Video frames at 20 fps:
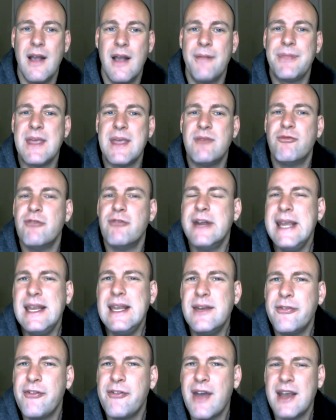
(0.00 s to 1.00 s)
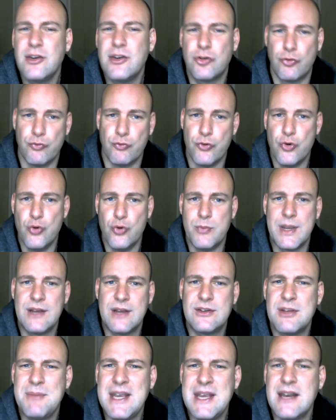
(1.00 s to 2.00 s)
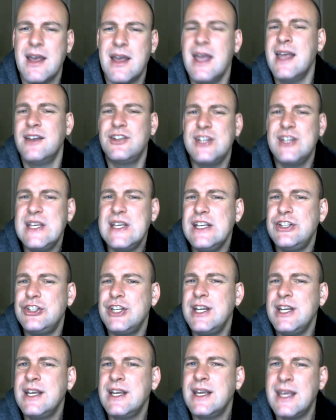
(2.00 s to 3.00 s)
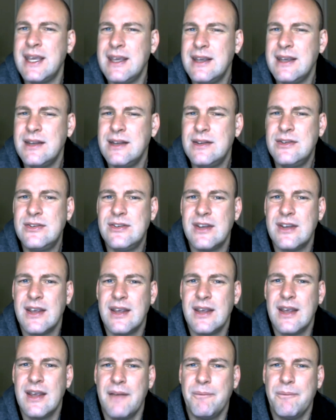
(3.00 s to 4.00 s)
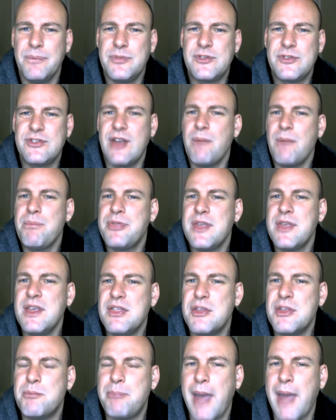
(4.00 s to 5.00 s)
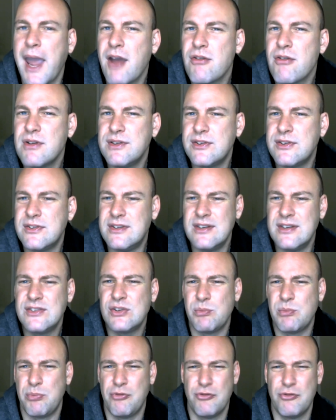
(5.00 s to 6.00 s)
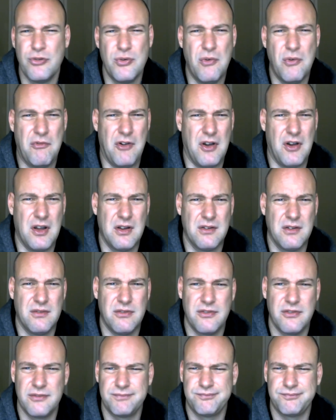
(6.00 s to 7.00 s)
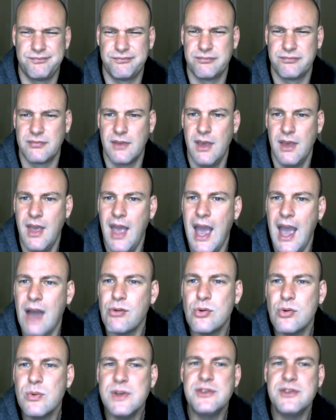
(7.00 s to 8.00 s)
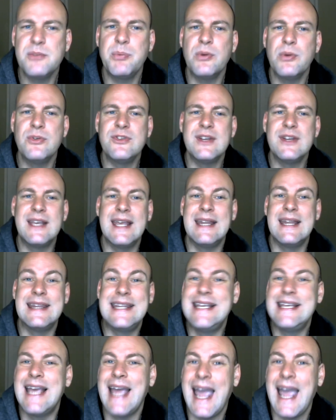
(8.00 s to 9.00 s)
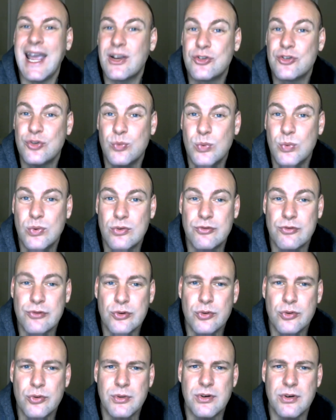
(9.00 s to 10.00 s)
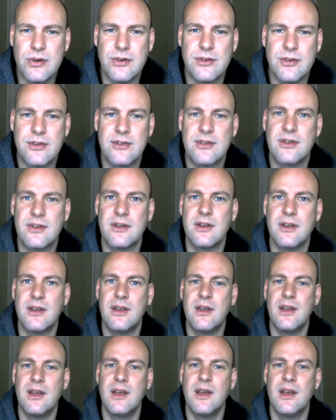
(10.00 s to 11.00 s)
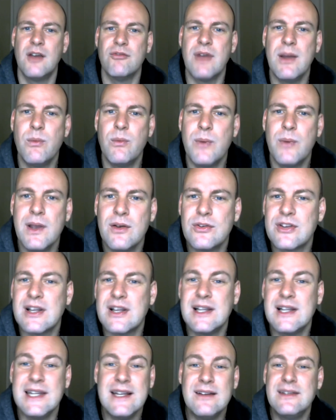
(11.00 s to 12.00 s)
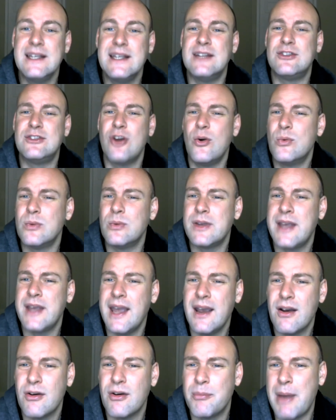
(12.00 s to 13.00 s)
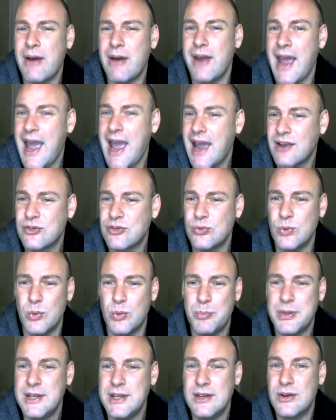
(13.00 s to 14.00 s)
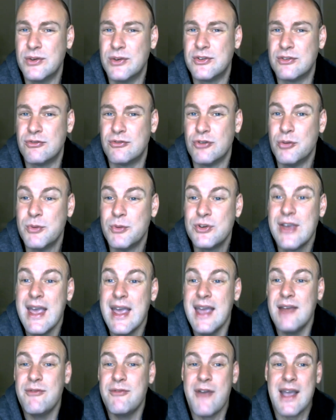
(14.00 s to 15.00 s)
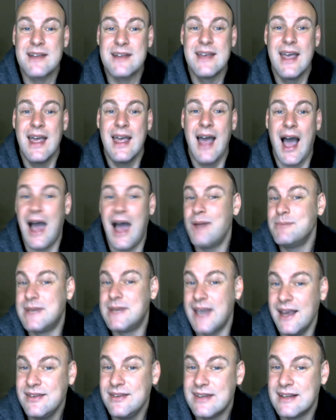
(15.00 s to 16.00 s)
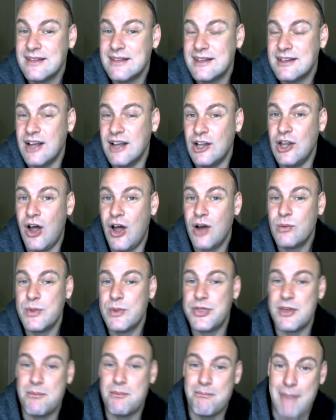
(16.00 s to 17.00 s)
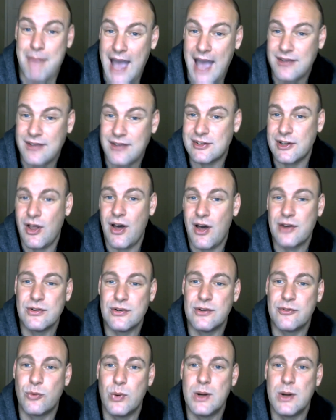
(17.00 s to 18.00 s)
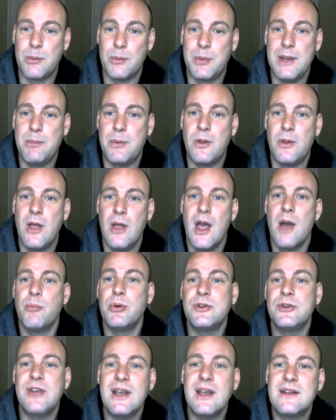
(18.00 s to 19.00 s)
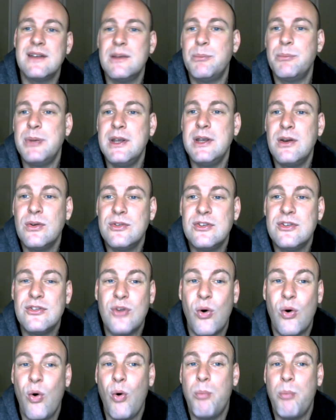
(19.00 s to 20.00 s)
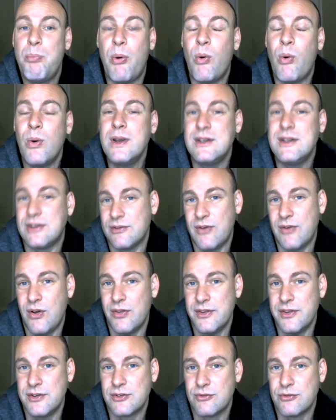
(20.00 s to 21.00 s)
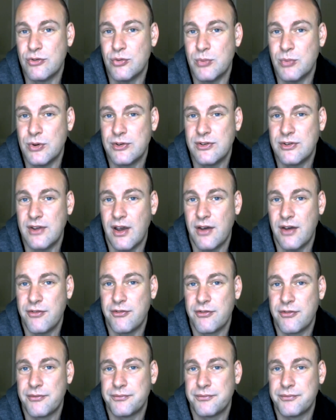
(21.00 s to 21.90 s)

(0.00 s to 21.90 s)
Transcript: They've redefined grooming to mean teaching kids something the parents disapprove of. How are we supposed to get the actual groomers? Right-wingers clearly don't care about actual pedos and groomers. In fact, I'm guessing that along with the mass slaughter of queer people, protecting pedos is the whole point of all this groomer stuff.